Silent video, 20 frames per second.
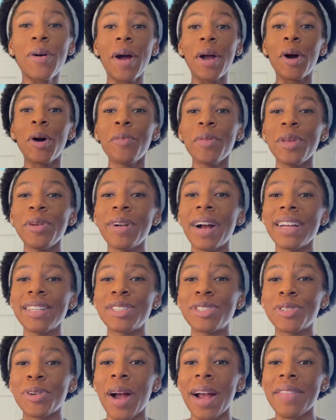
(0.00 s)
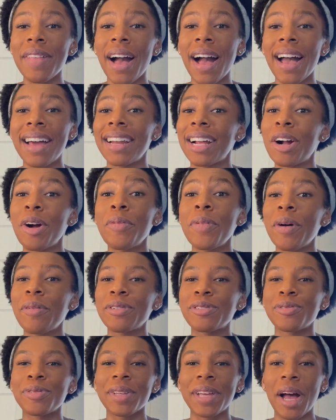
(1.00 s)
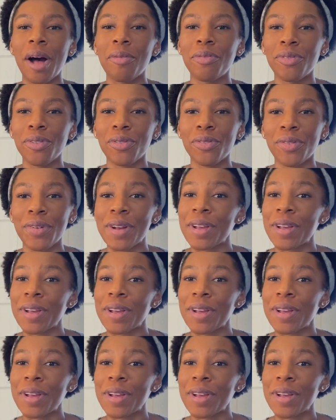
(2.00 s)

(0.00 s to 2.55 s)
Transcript: I hope that you guys try that and I hope that was really helpful for